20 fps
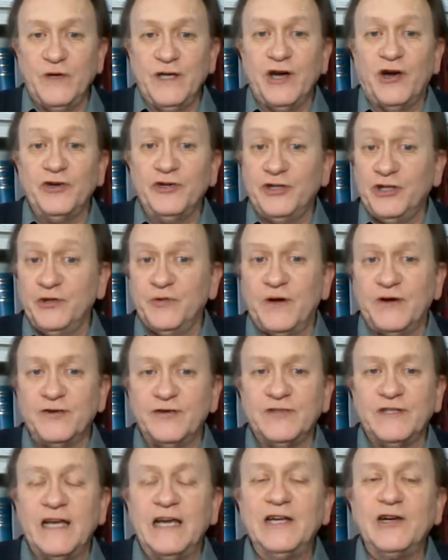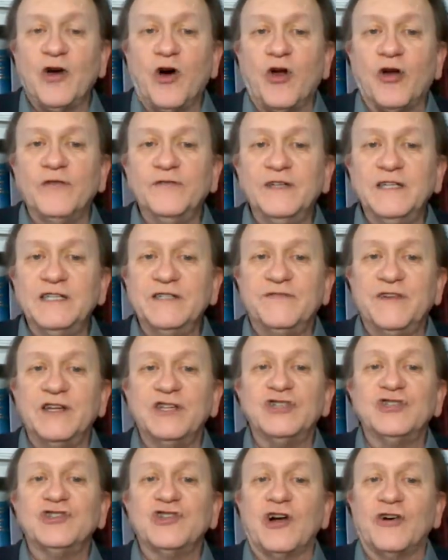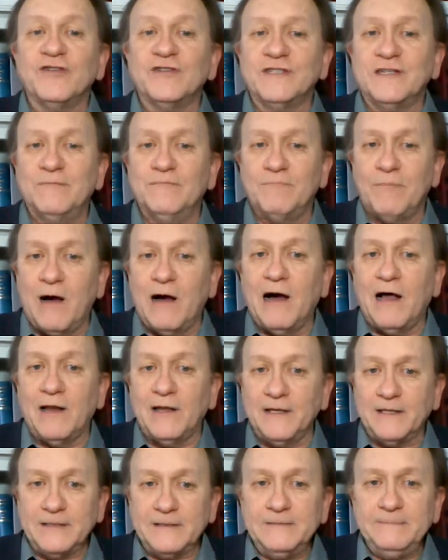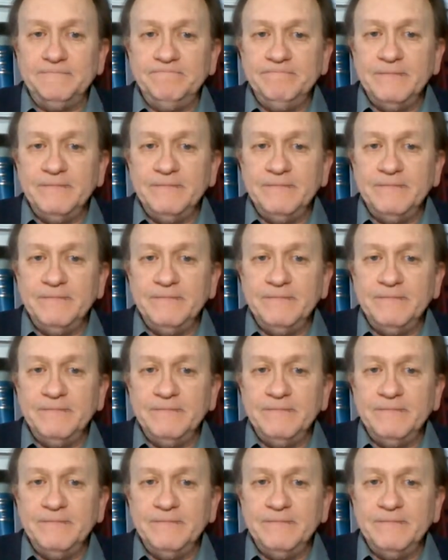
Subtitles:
we do understand all of these visions are symbolic.